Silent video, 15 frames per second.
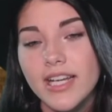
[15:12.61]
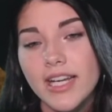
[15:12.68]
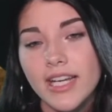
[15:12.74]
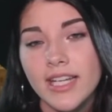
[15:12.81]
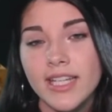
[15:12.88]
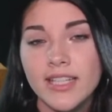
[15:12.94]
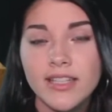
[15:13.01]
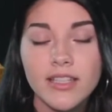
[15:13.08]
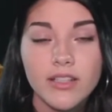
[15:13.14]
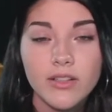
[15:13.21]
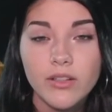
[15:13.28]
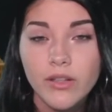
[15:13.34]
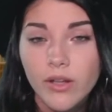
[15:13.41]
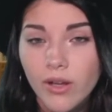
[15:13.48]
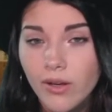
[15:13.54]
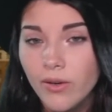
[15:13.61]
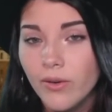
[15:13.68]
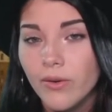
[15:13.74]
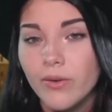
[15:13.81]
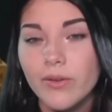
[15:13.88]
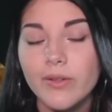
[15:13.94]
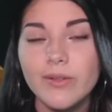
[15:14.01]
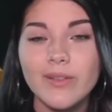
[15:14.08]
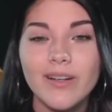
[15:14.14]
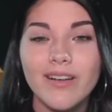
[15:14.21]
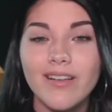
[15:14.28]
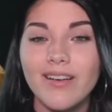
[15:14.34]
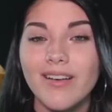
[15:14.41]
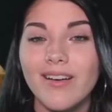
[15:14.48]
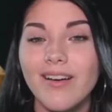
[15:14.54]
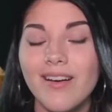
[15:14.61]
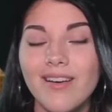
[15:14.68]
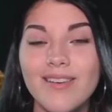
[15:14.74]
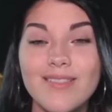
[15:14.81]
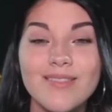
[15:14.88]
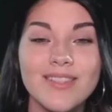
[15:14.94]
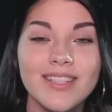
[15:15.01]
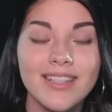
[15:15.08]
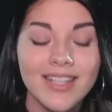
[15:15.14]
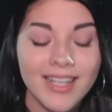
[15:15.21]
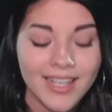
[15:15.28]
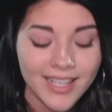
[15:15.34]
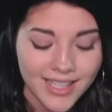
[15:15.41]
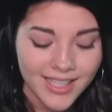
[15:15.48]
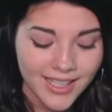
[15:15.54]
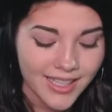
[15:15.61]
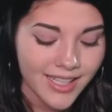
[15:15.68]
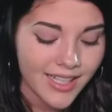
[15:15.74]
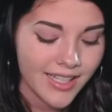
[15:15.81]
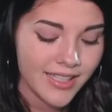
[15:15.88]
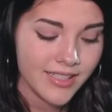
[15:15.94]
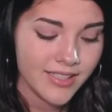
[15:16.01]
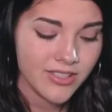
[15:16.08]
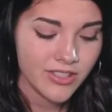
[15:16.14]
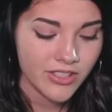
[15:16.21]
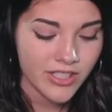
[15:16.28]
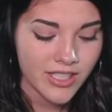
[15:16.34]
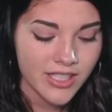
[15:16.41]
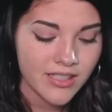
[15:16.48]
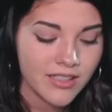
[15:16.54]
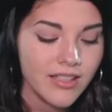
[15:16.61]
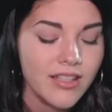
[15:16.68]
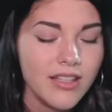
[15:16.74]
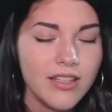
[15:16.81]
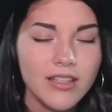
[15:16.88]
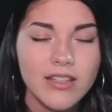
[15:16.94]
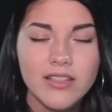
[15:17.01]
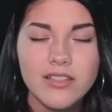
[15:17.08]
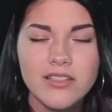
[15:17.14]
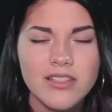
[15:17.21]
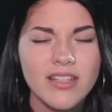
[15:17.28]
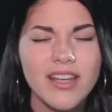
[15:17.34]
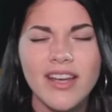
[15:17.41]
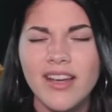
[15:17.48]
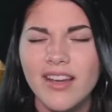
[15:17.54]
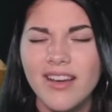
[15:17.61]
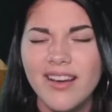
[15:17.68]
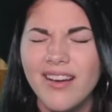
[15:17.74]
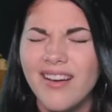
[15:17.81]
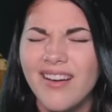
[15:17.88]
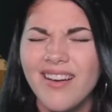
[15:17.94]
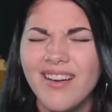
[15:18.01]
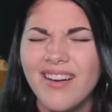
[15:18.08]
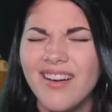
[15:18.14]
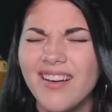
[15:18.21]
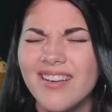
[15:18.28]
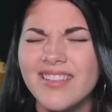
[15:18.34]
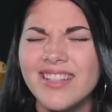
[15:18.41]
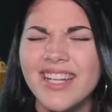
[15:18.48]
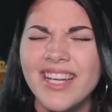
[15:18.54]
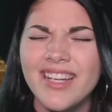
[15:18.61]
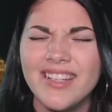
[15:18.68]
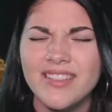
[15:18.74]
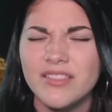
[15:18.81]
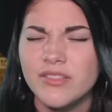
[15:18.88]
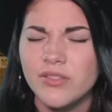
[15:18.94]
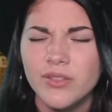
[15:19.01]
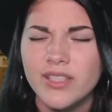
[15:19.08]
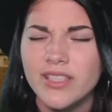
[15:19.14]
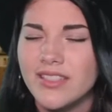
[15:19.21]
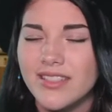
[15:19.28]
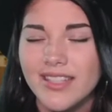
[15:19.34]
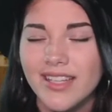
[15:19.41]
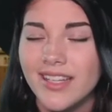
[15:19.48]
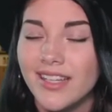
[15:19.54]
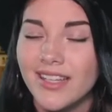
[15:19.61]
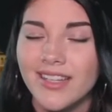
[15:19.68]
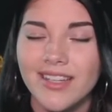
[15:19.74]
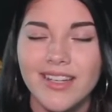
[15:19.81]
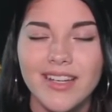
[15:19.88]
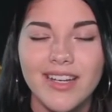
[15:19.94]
In the glow of the nightlight, she kneels down every day